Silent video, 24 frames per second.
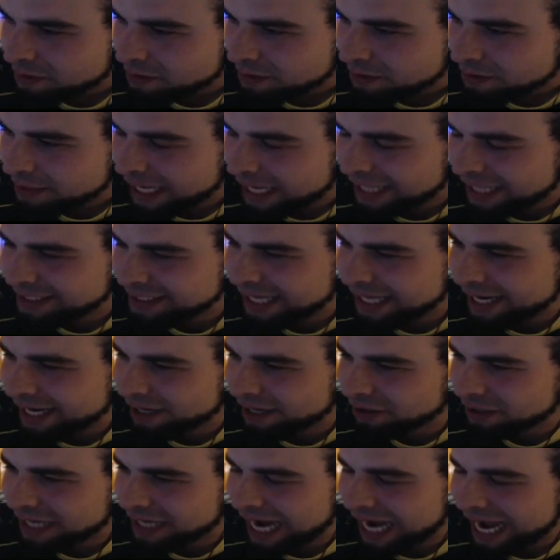That's not a
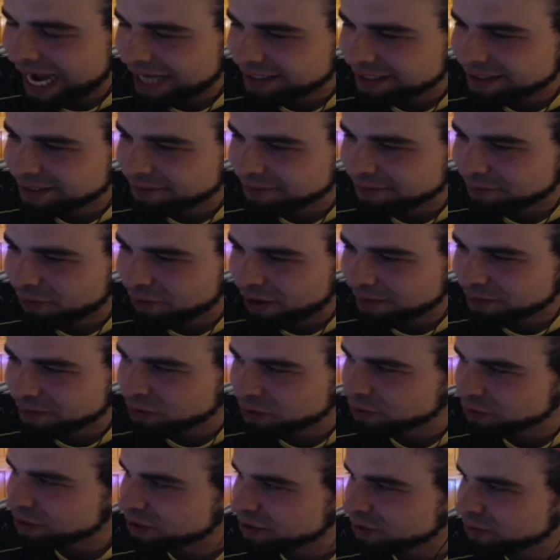cog symbol I'm
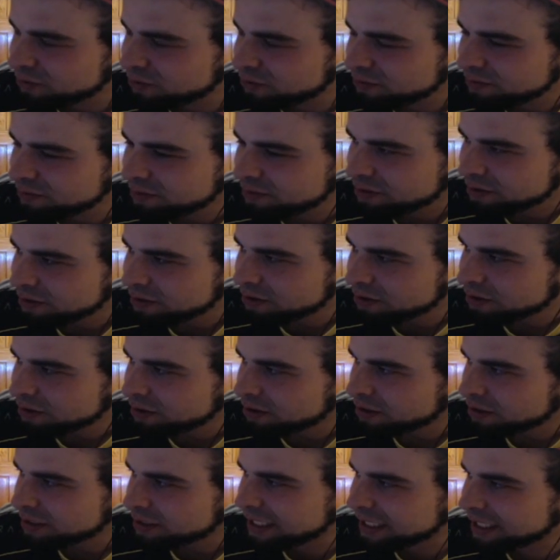used to.
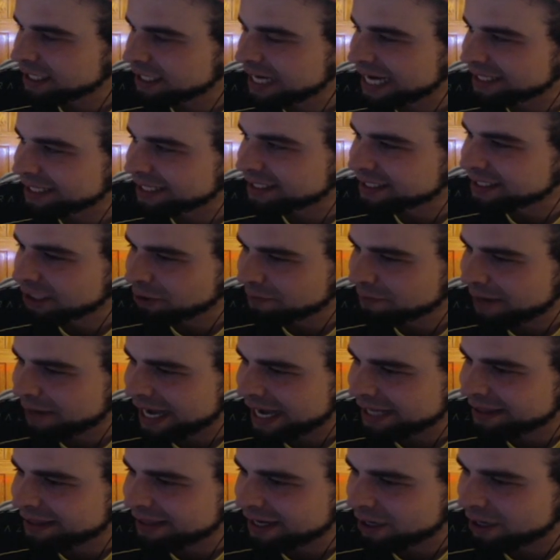See, you got
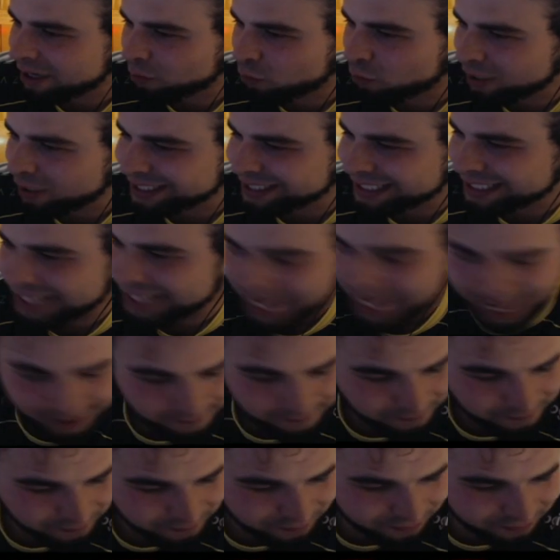Cellbot there. What is that?
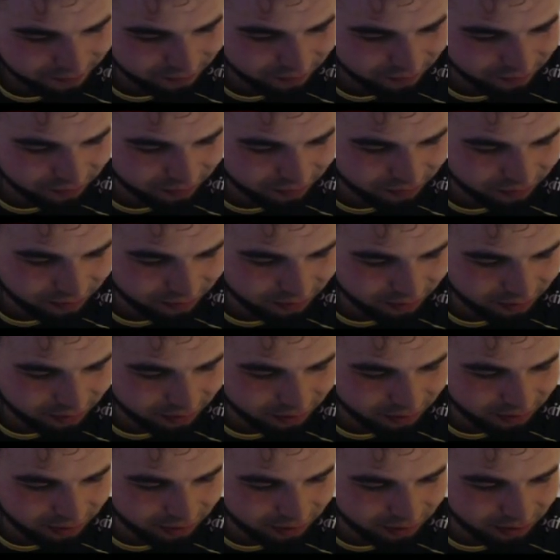
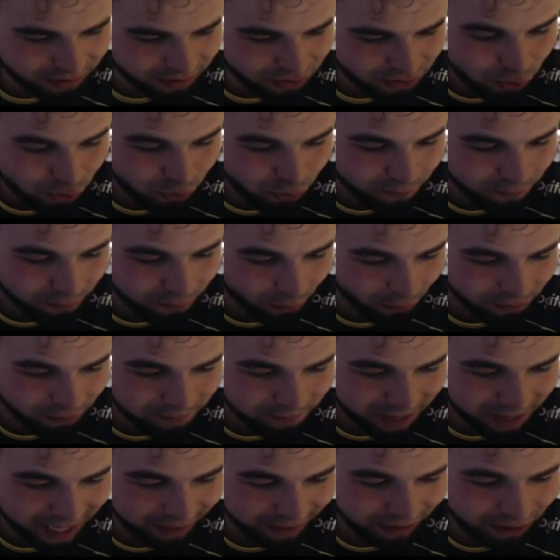New
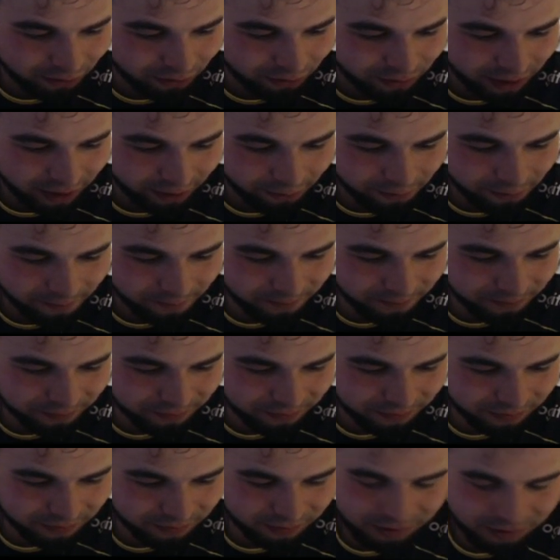BoardBot logo?
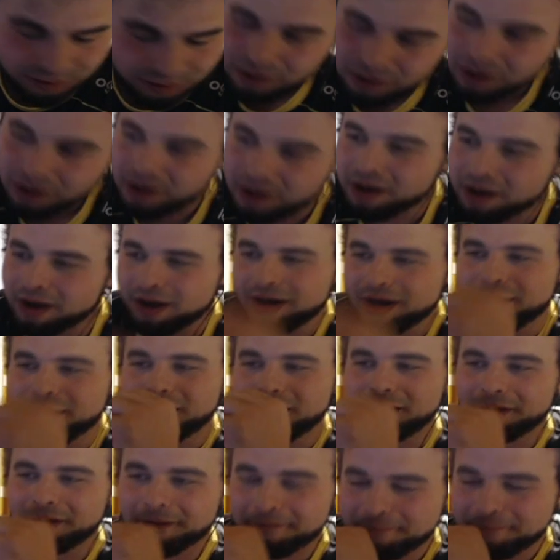Huh.
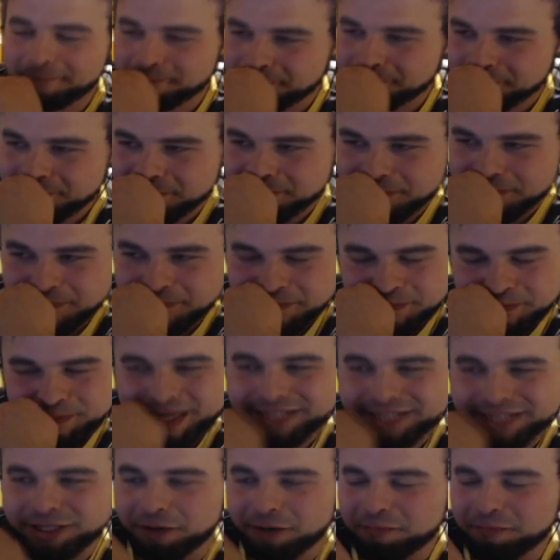
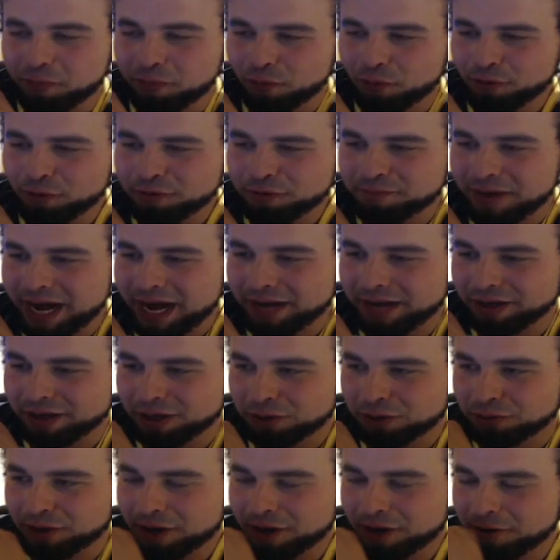That's a BoardBot
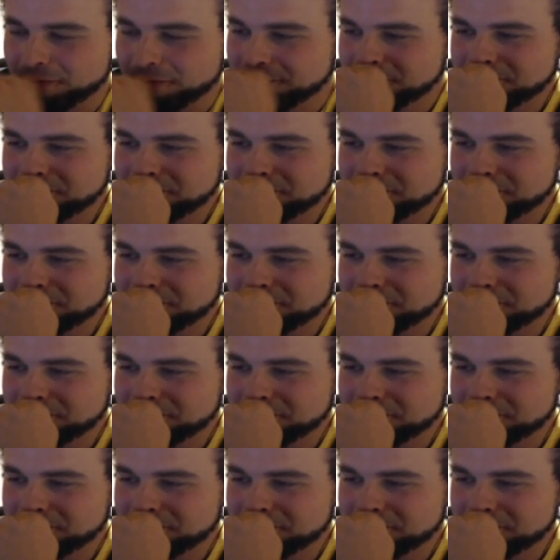logo.